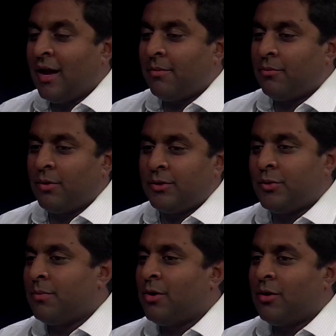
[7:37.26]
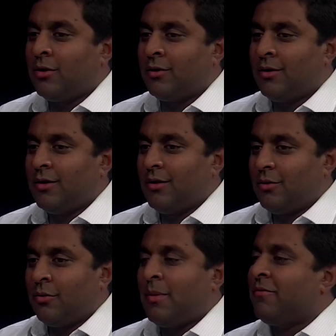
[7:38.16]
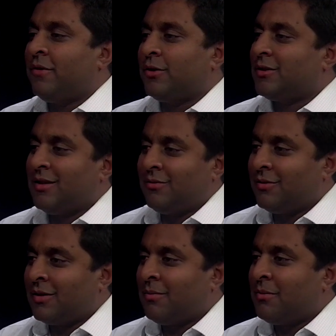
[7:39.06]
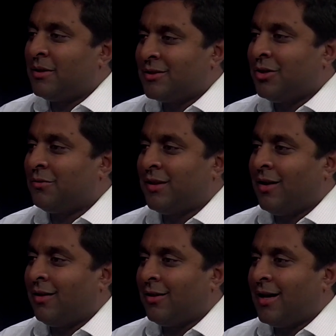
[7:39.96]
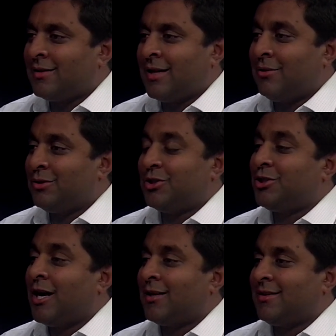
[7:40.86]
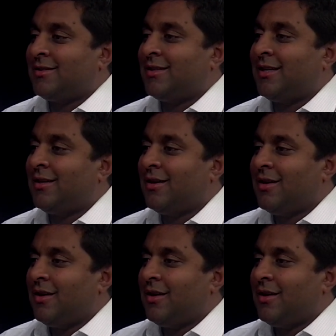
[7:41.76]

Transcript: I yep. went to a mall where my folks live a couple months ago over the holidays, and I was just shocked to see